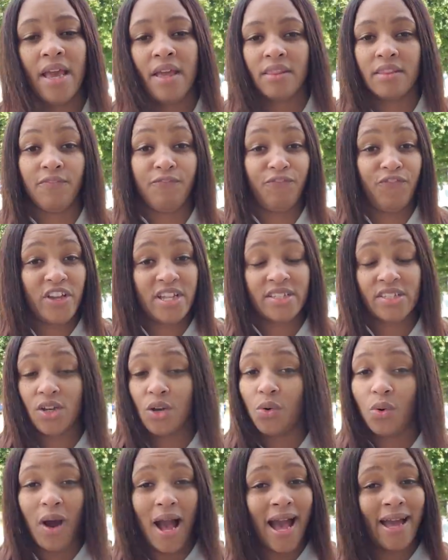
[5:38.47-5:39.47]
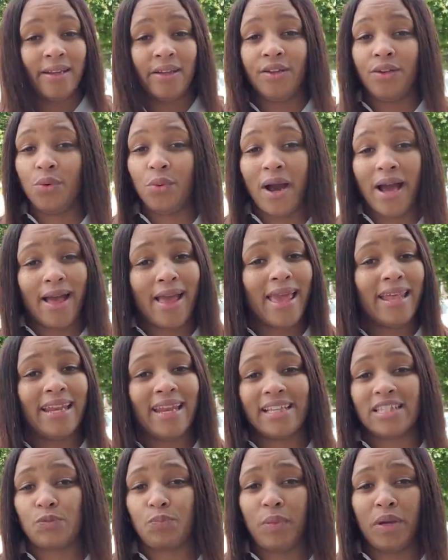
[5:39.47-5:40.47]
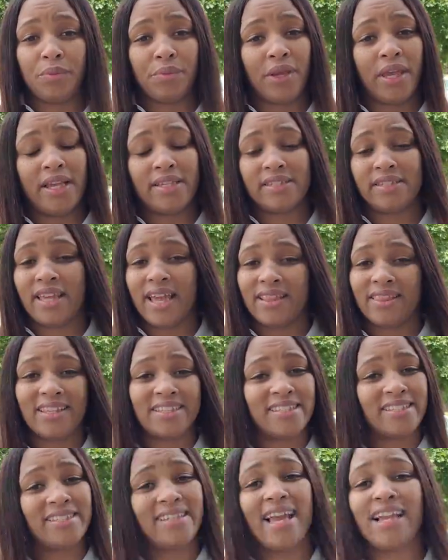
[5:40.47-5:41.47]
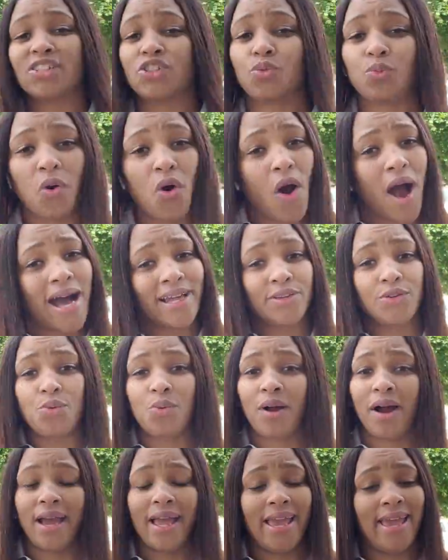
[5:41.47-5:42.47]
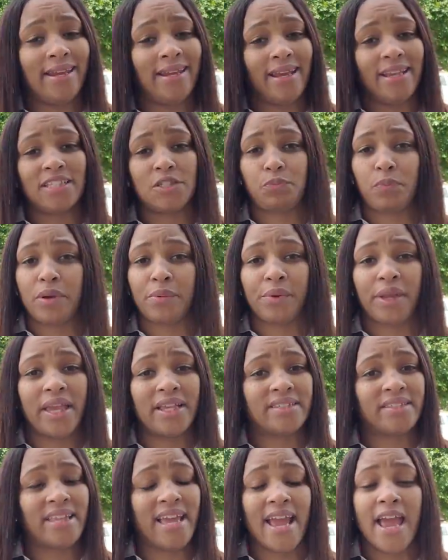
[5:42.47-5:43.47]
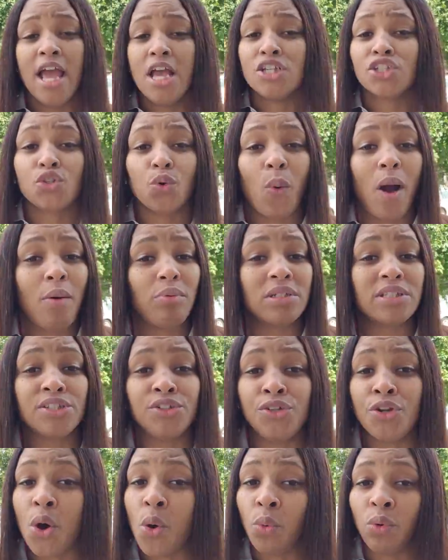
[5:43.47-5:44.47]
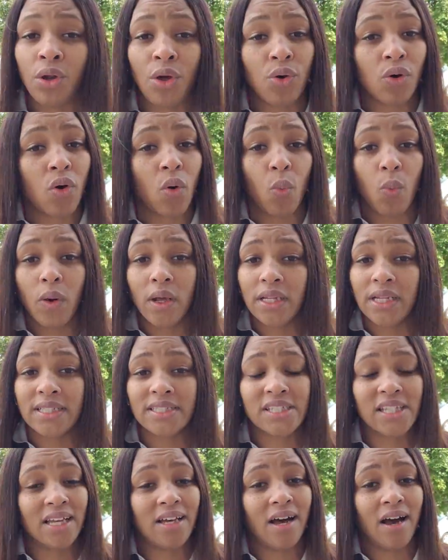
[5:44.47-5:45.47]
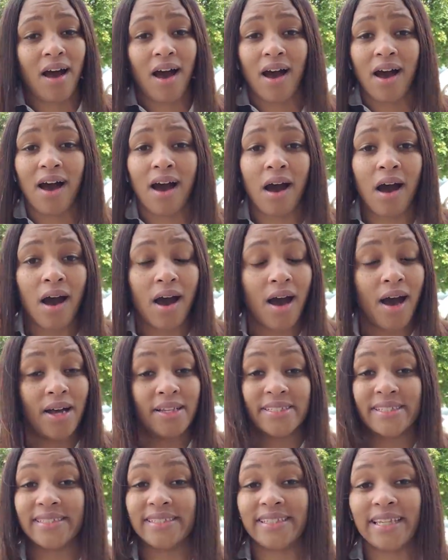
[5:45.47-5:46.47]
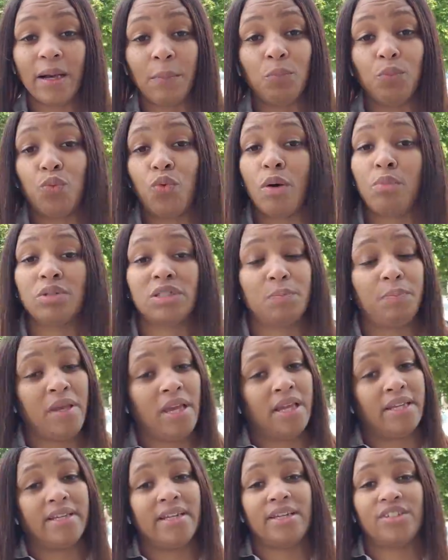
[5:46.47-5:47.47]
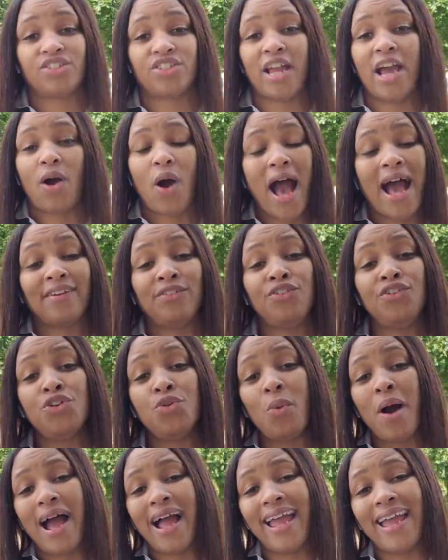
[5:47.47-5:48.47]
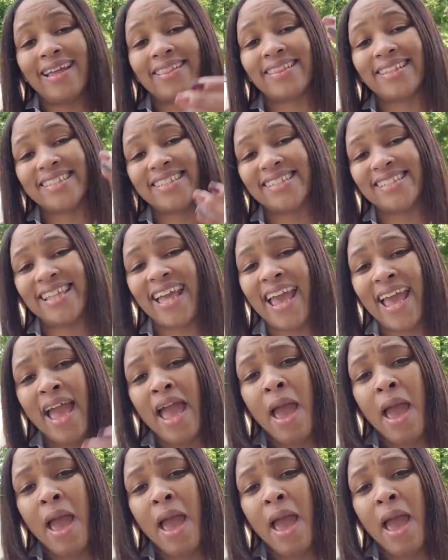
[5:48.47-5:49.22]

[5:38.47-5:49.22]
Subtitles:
The physical, I knew I had experienced that. The sexual, I knew I had experienced that. So I was no longer willing to accept what was being dished out. I knew I had to set